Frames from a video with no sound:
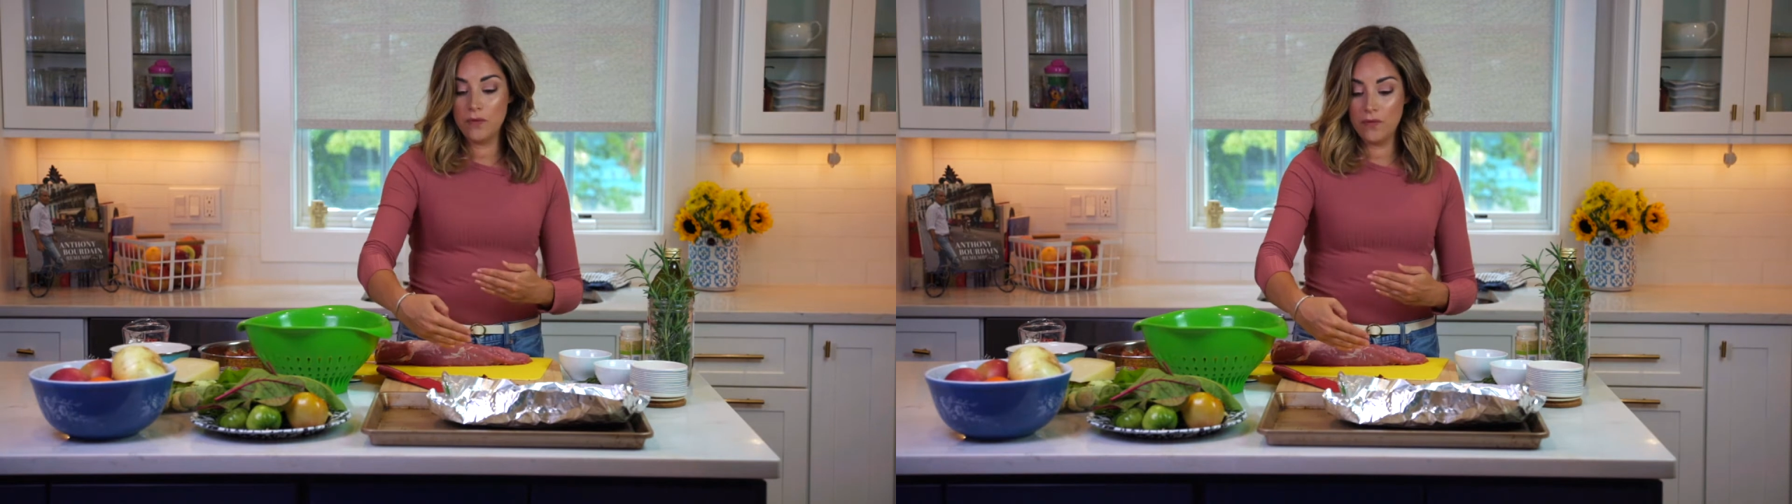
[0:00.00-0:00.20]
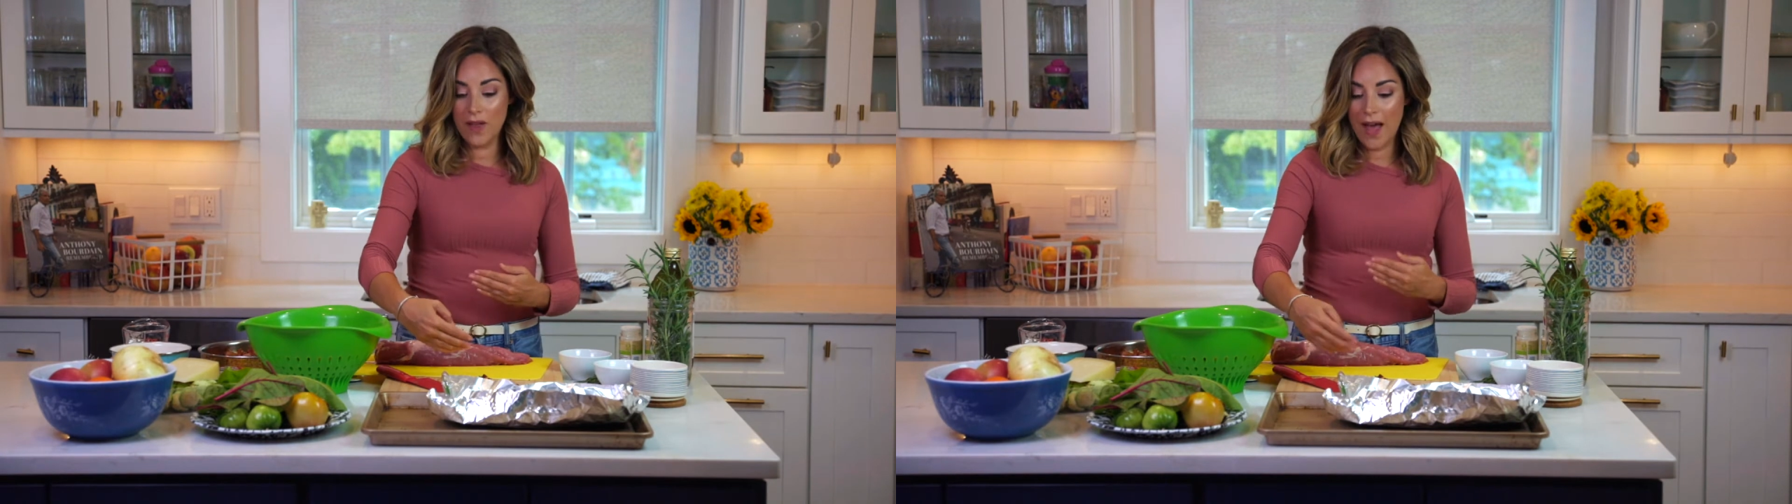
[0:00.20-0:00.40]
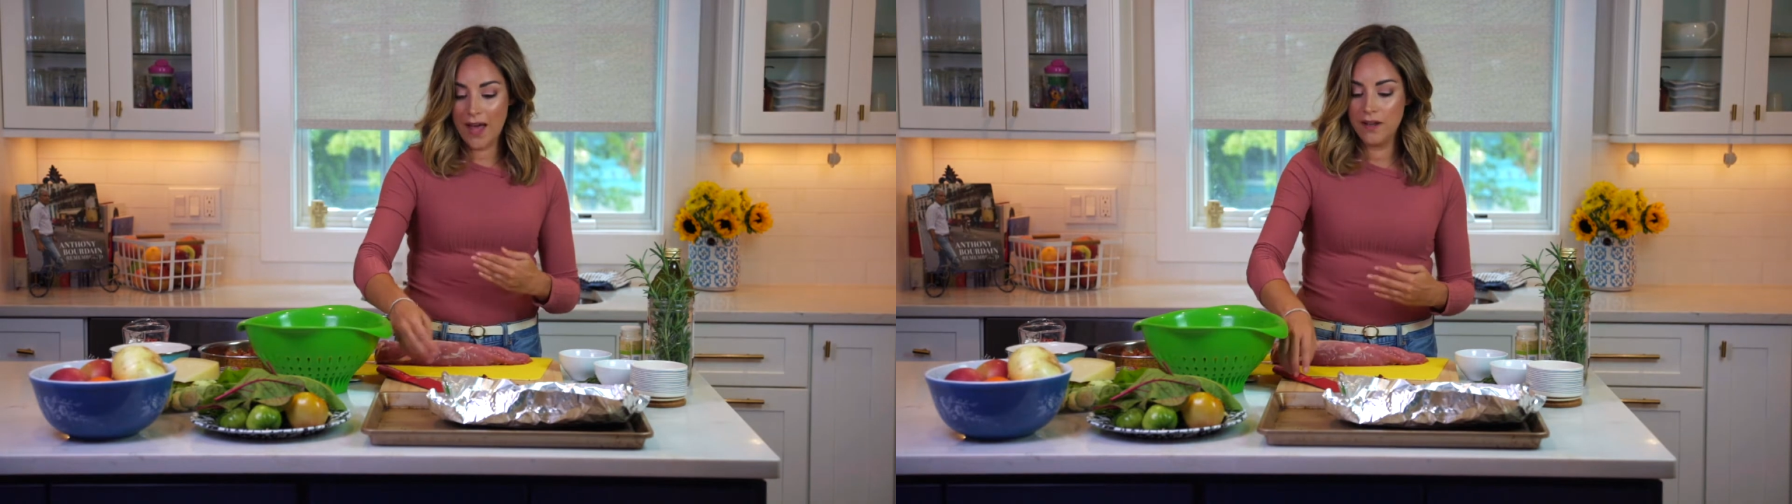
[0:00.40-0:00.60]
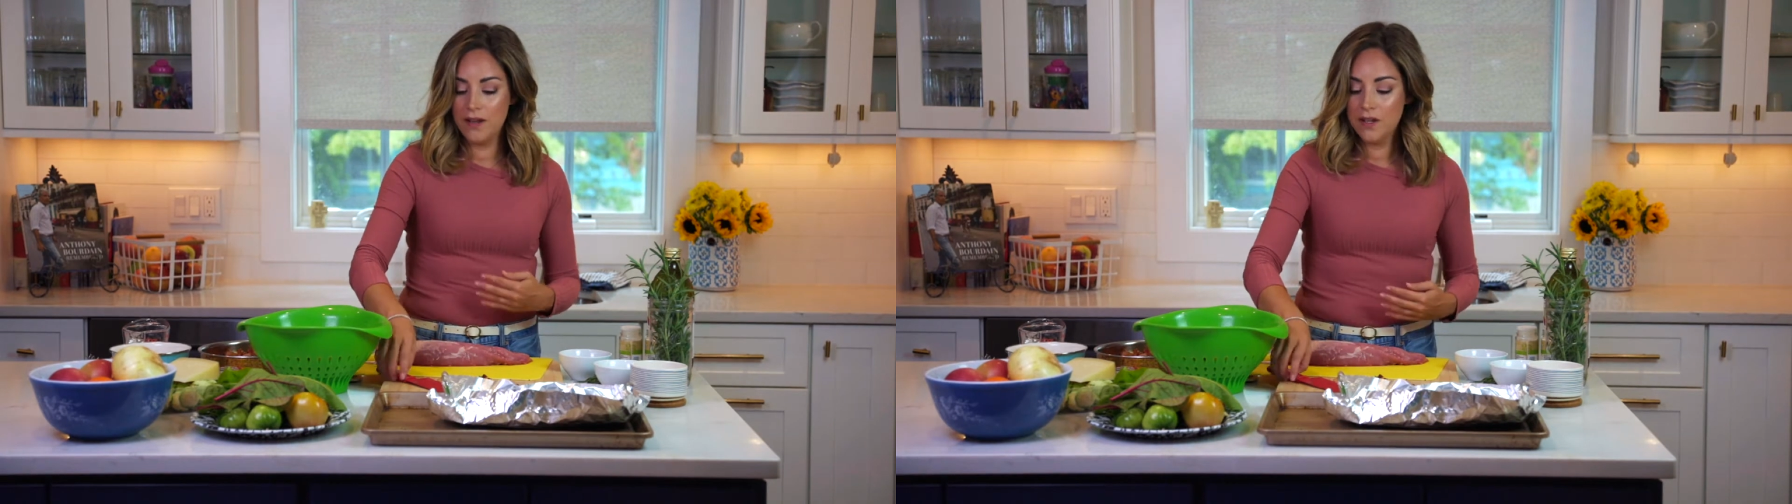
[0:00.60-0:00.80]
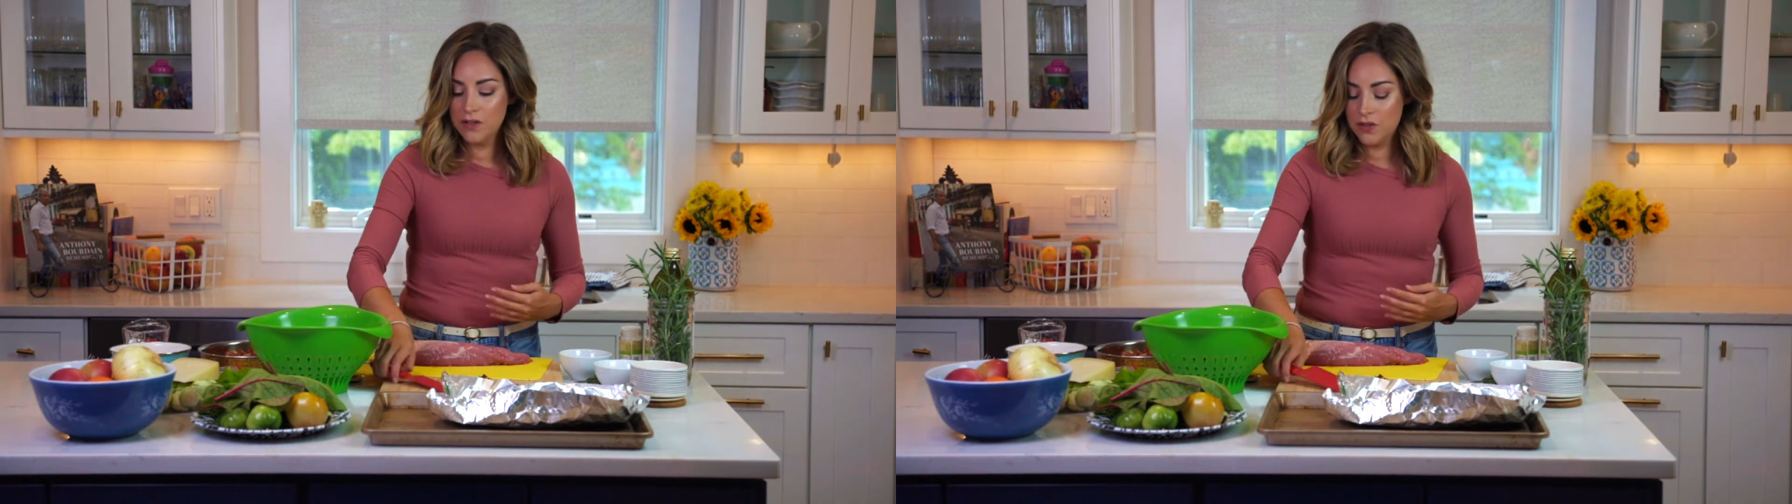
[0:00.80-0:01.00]
flat
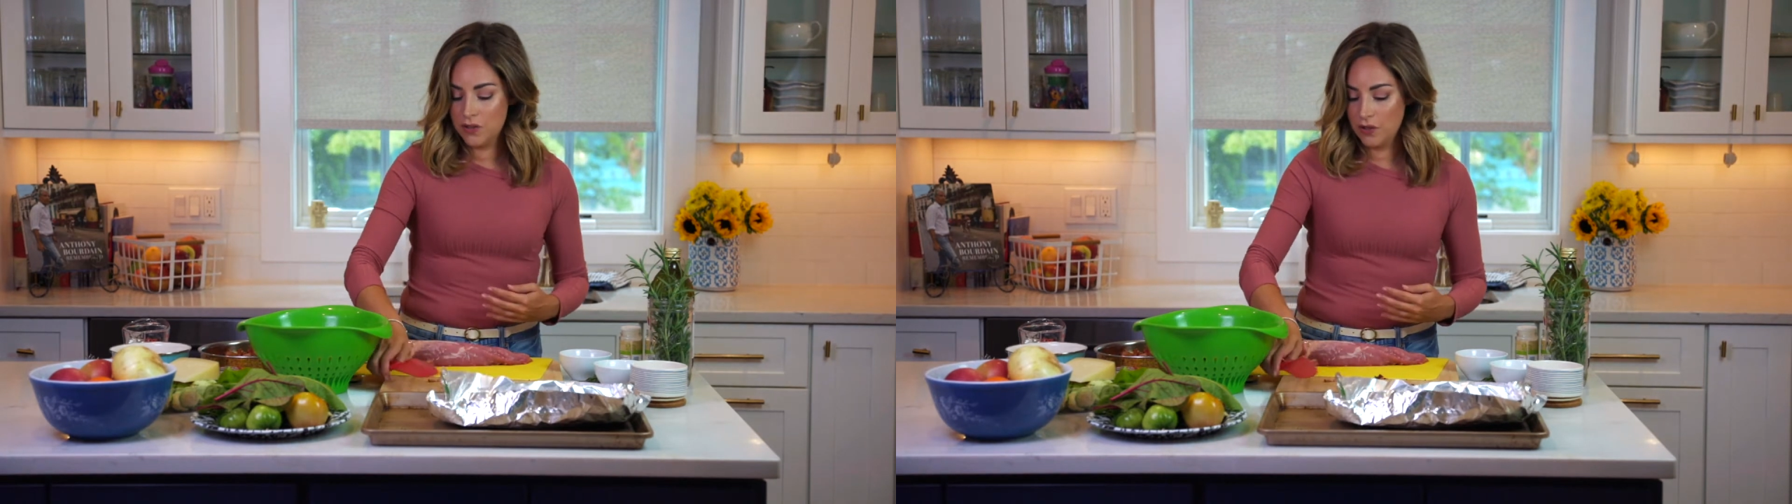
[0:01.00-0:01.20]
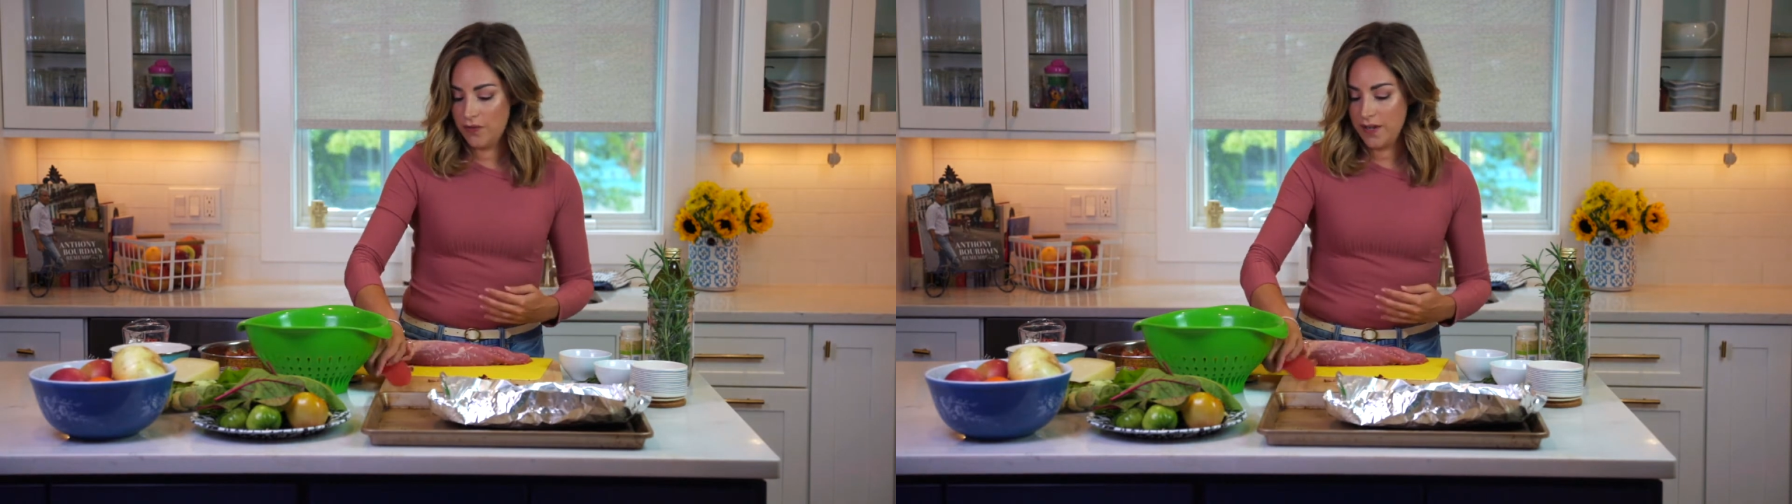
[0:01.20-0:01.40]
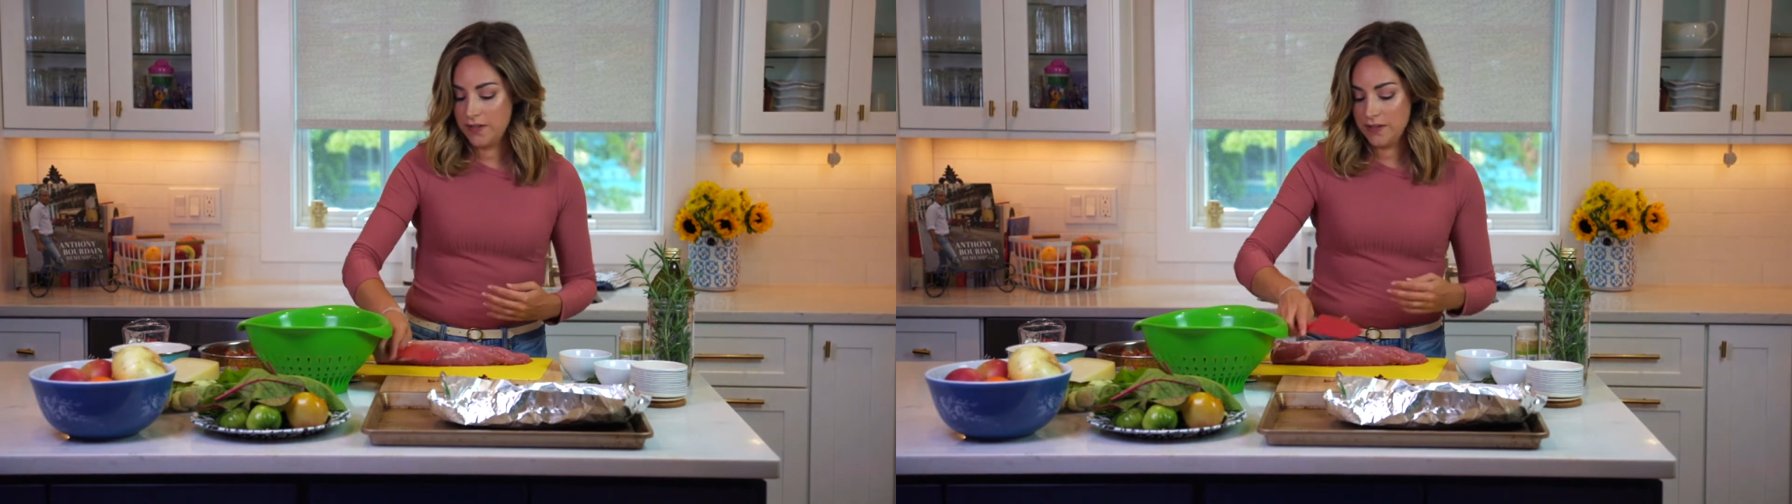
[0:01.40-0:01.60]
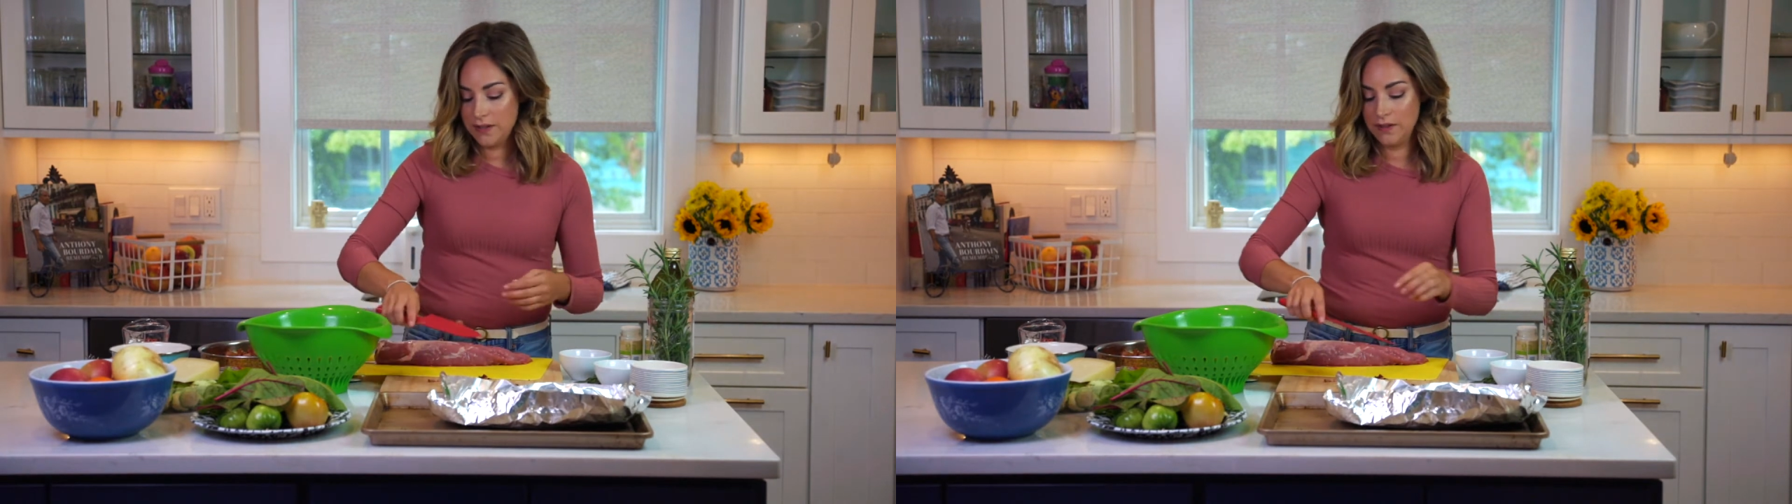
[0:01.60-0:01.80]
surface.